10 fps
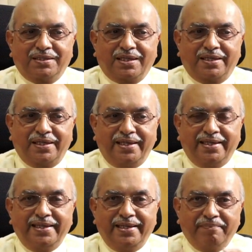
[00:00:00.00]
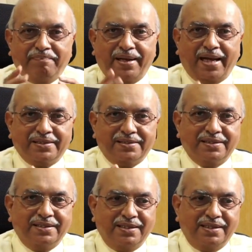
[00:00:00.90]
that ED
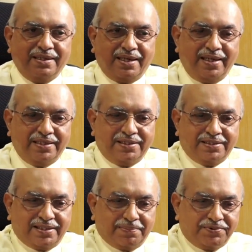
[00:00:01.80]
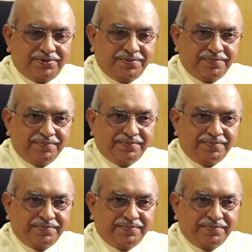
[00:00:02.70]
impacts relationships.